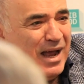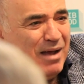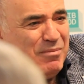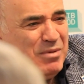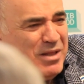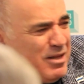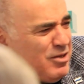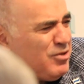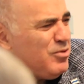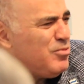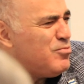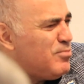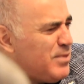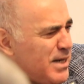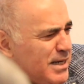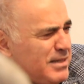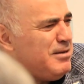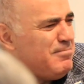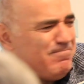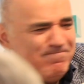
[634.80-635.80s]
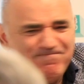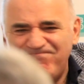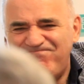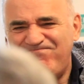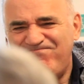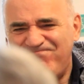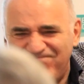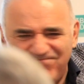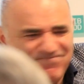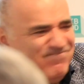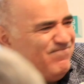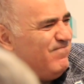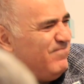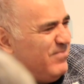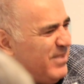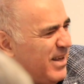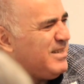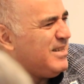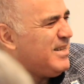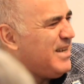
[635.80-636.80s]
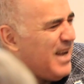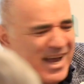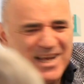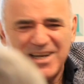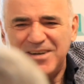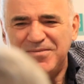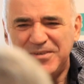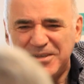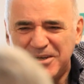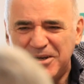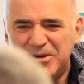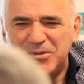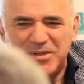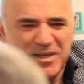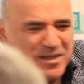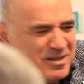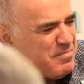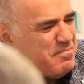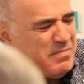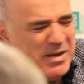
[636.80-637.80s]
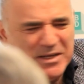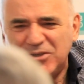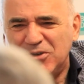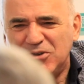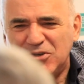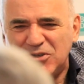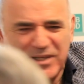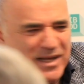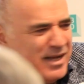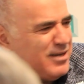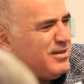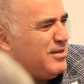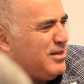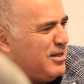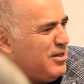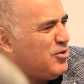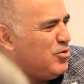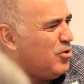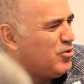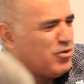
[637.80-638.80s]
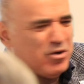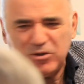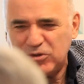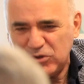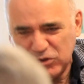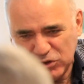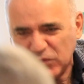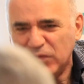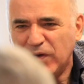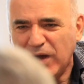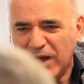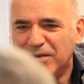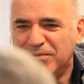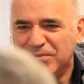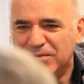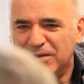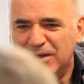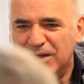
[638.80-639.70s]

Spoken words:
I mean, that's already, it's kind of, just a message that he's not going to survive.